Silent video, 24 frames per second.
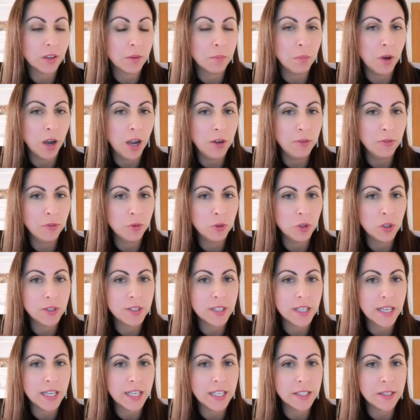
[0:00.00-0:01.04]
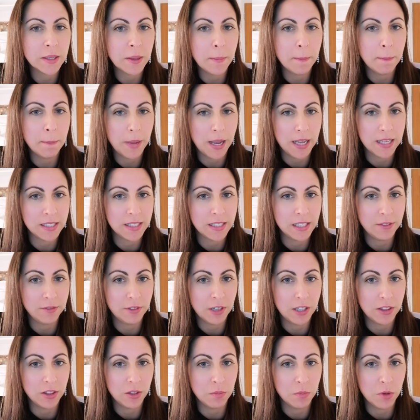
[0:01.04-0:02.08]
Mindfulness is massive
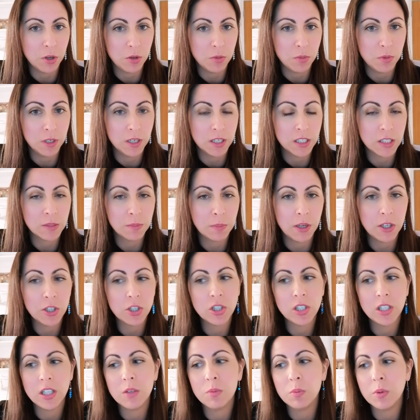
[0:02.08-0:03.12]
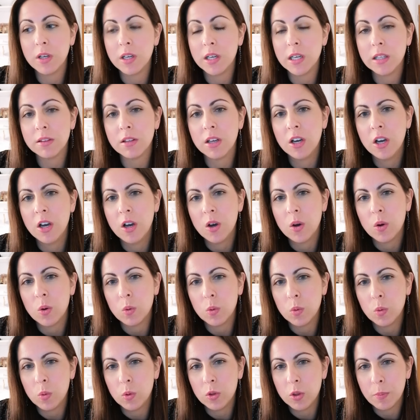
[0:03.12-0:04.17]
at the moment, especially with
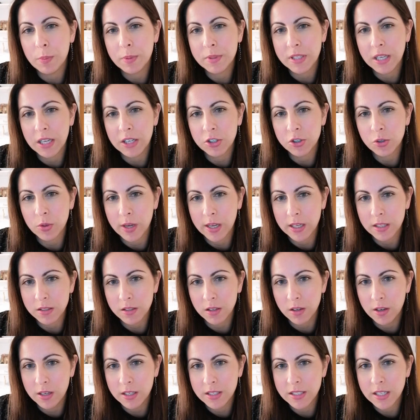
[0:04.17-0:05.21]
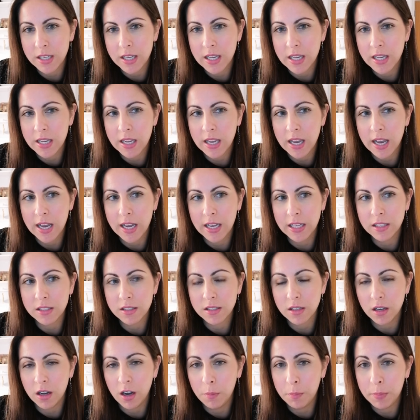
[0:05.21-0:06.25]
all the potential anxiety
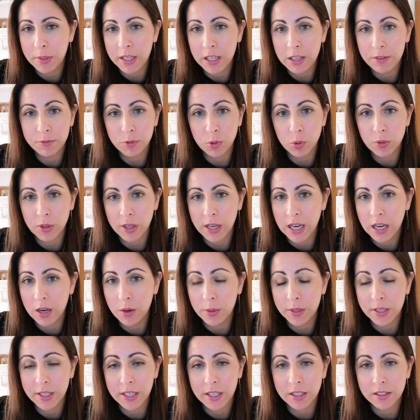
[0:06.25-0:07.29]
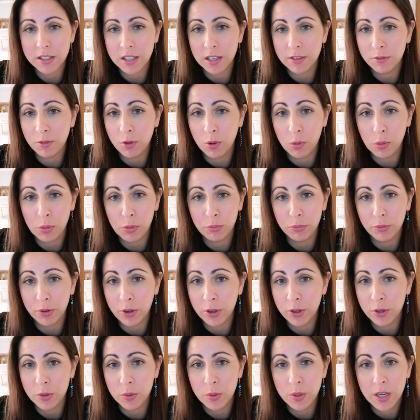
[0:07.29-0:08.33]
and upheaval that our kids have gone
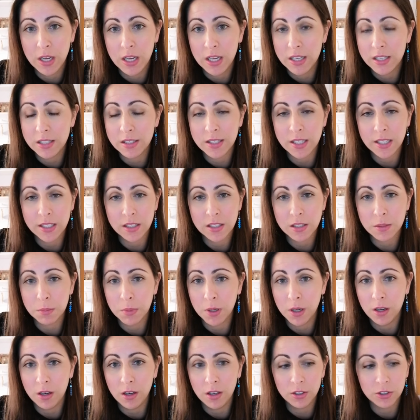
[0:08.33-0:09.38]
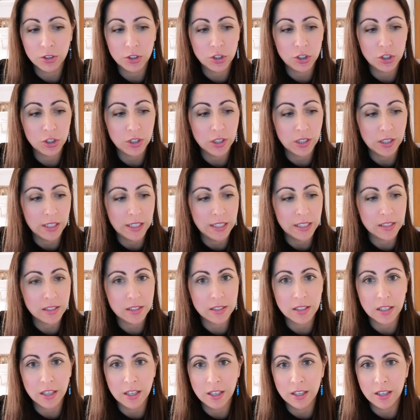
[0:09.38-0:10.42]
through since March.
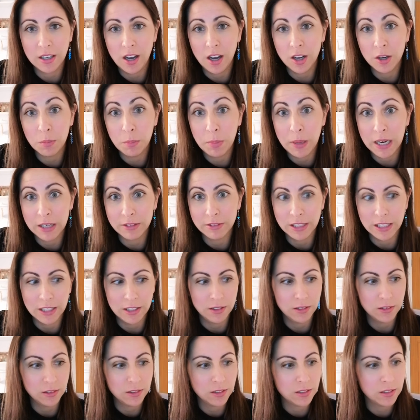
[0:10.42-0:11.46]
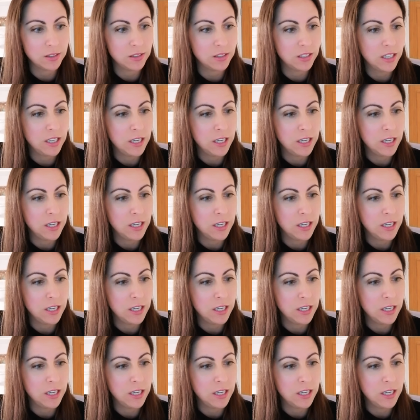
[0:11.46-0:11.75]
It's unparalleled.